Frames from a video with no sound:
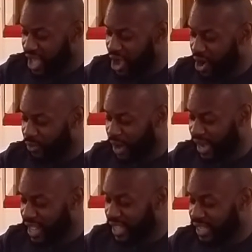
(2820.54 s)
All
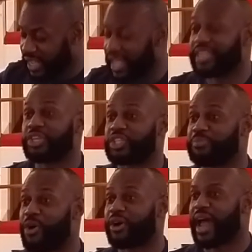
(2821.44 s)
right. Yes,
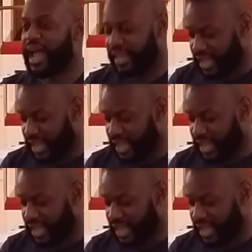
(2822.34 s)
Mr. Parker. I